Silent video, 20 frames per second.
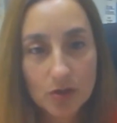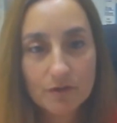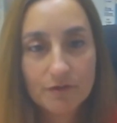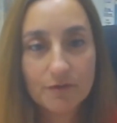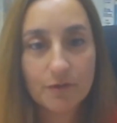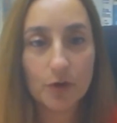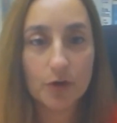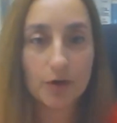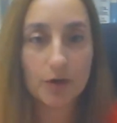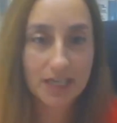
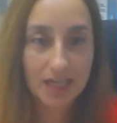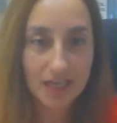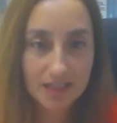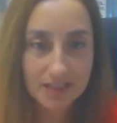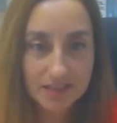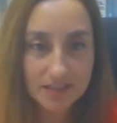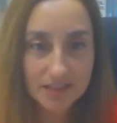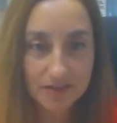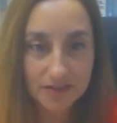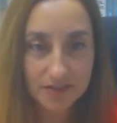for
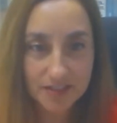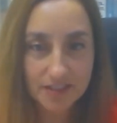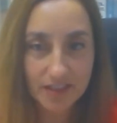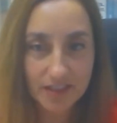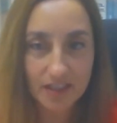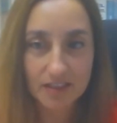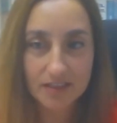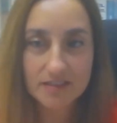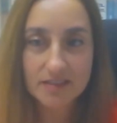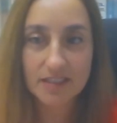cancer
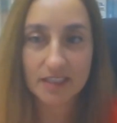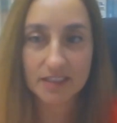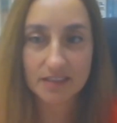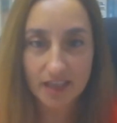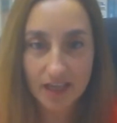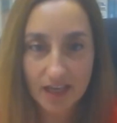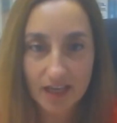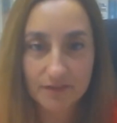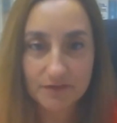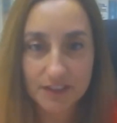cells that
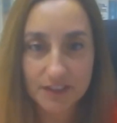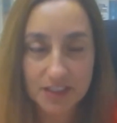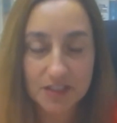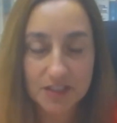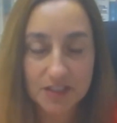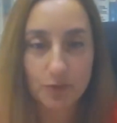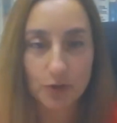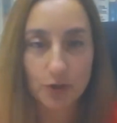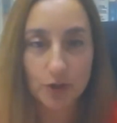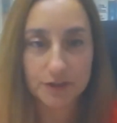have this
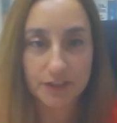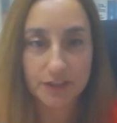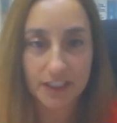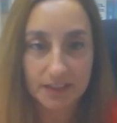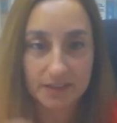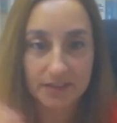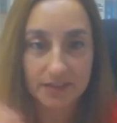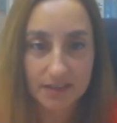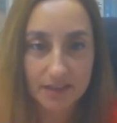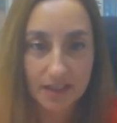
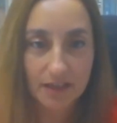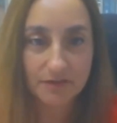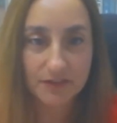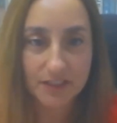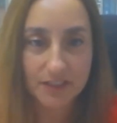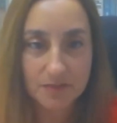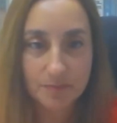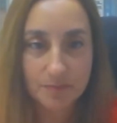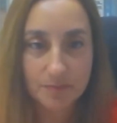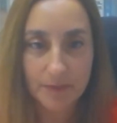protein, that have
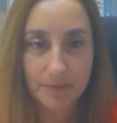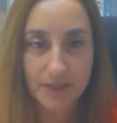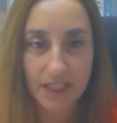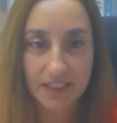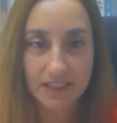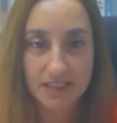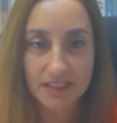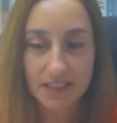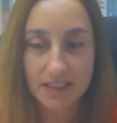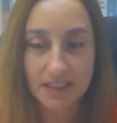these
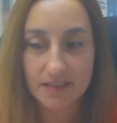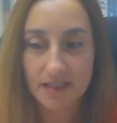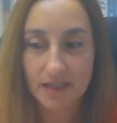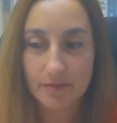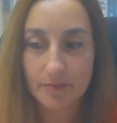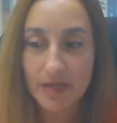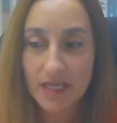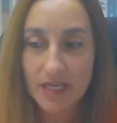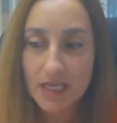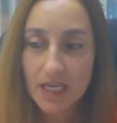peptides in
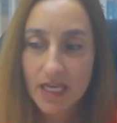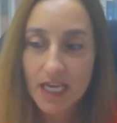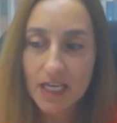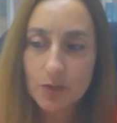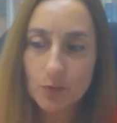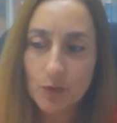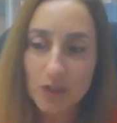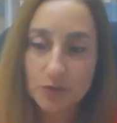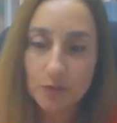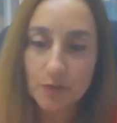them.
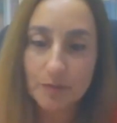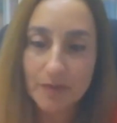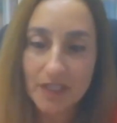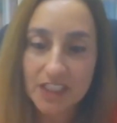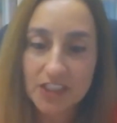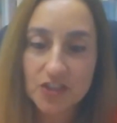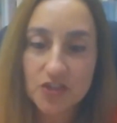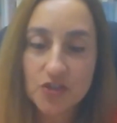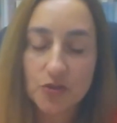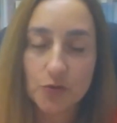And what we
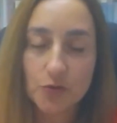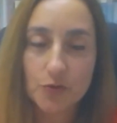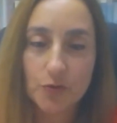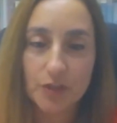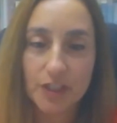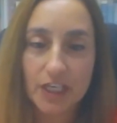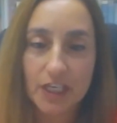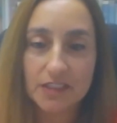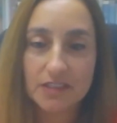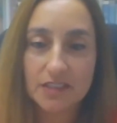managed to
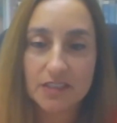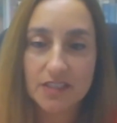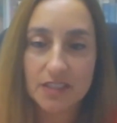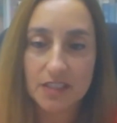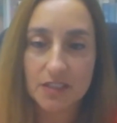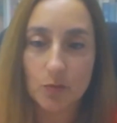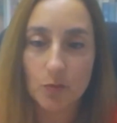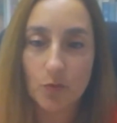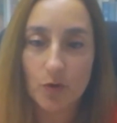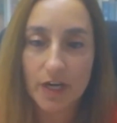create is,
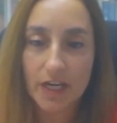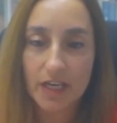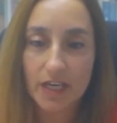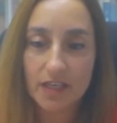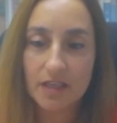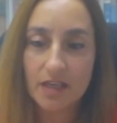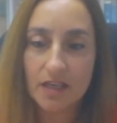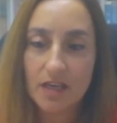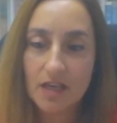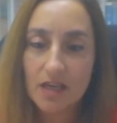in a way,